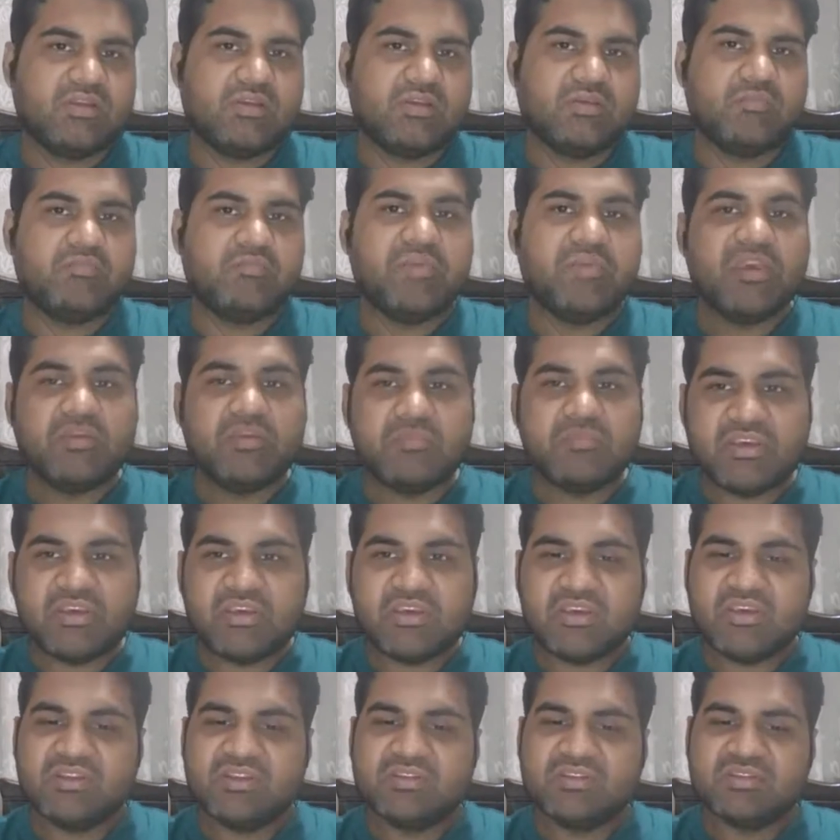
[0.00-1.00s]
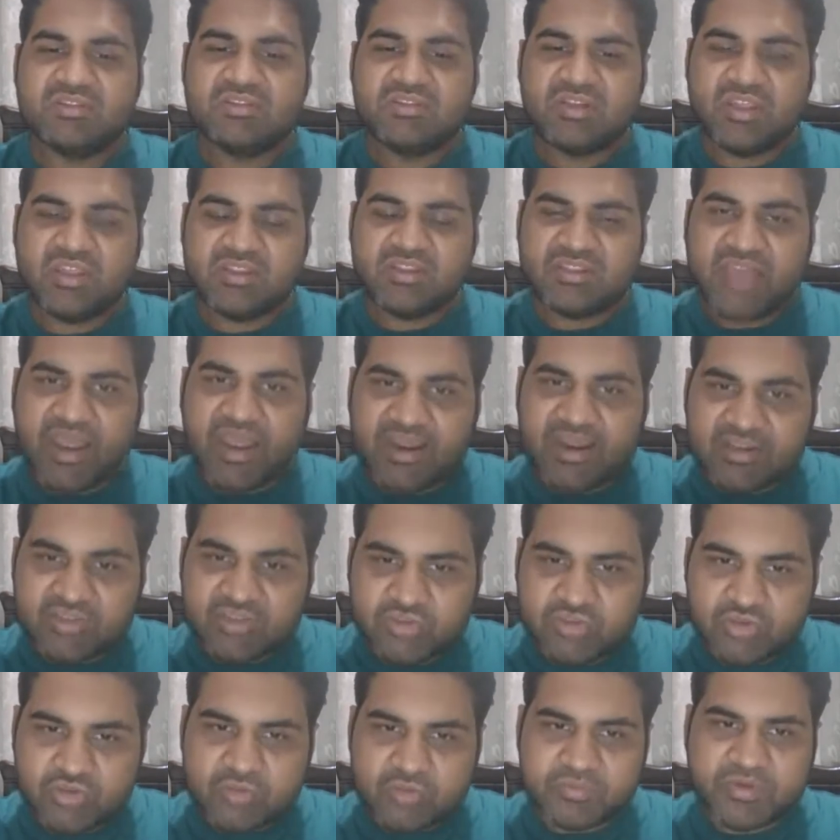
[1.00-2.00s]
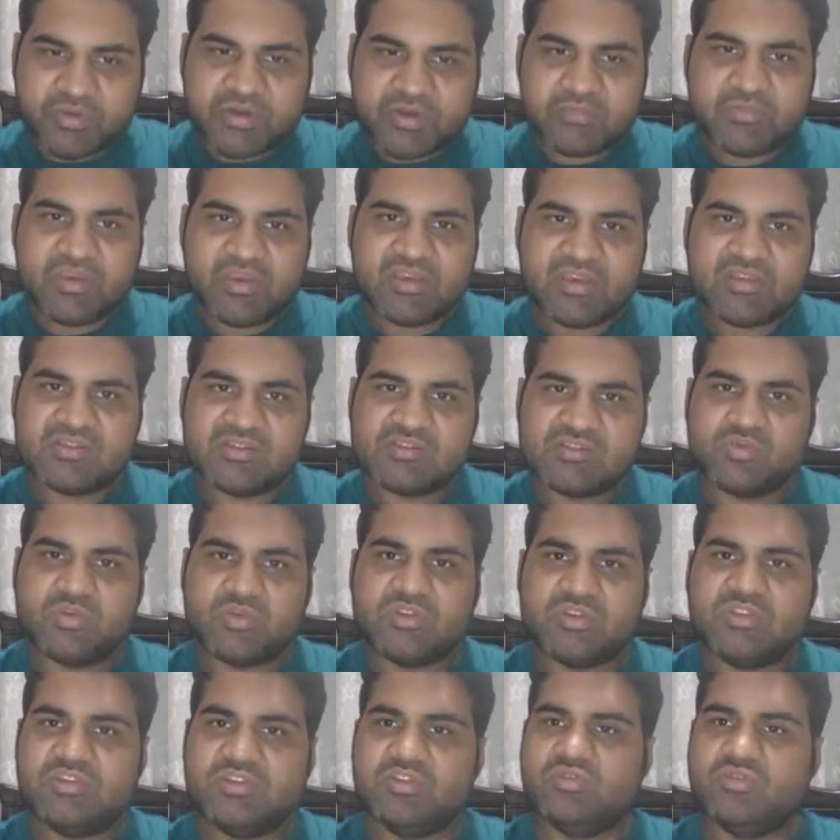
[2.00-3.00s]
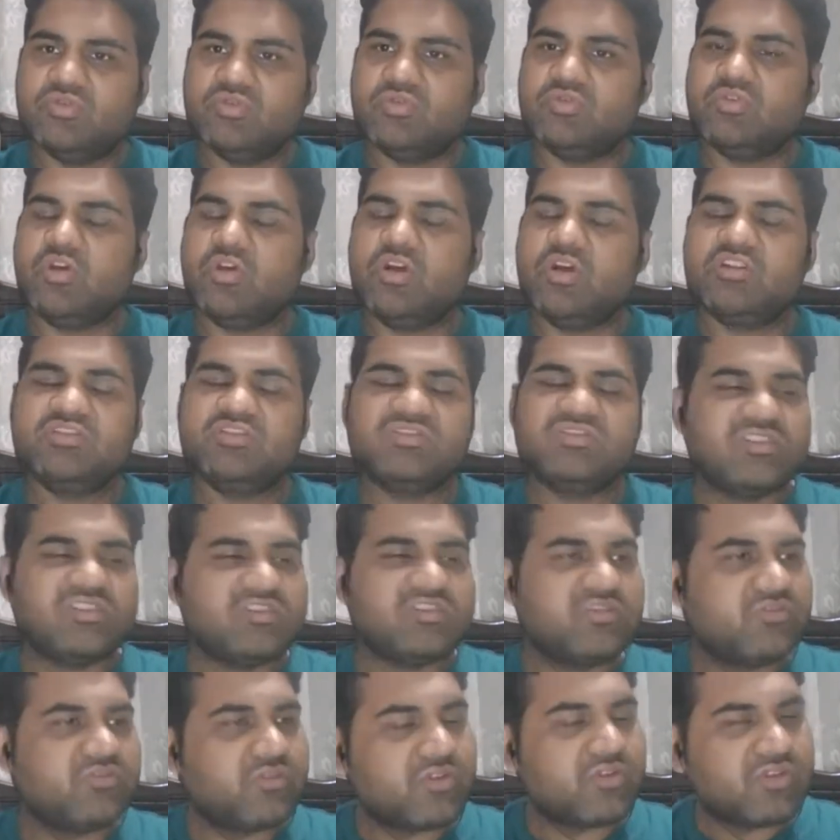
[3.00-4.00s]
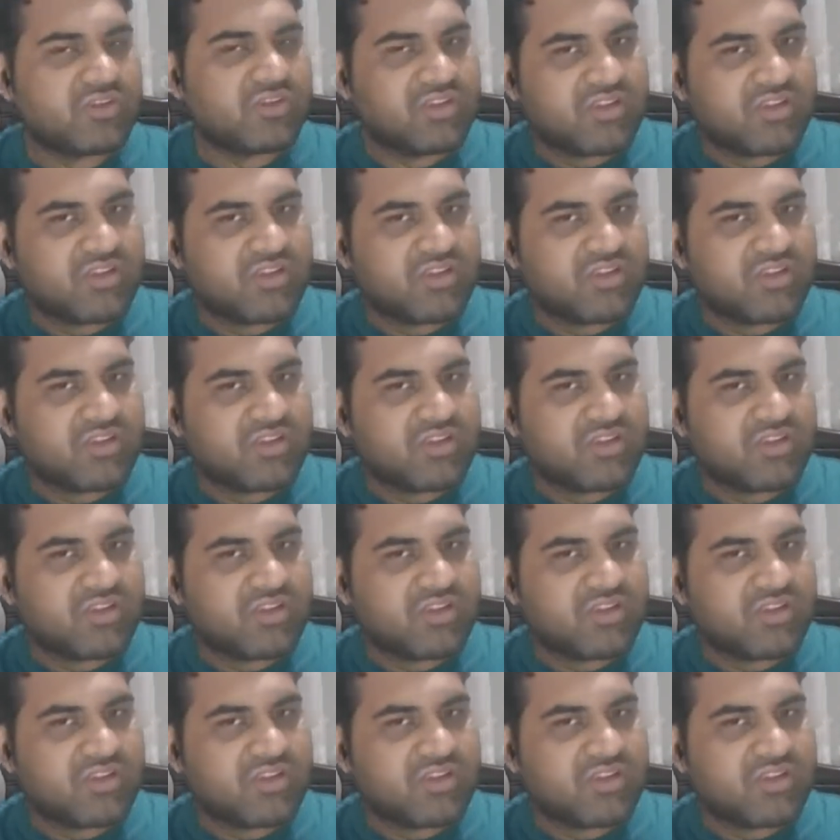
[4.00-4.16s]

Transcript: maybe in that group remains with you not just for